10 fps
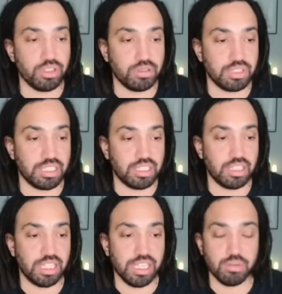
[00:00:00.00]
using
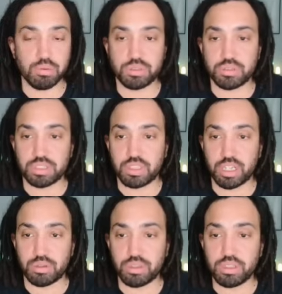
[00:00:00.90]
the equal to sign
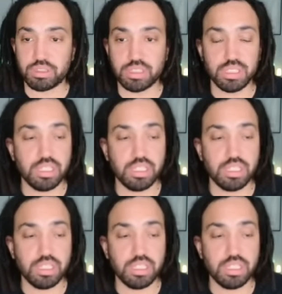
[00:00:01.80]
or not.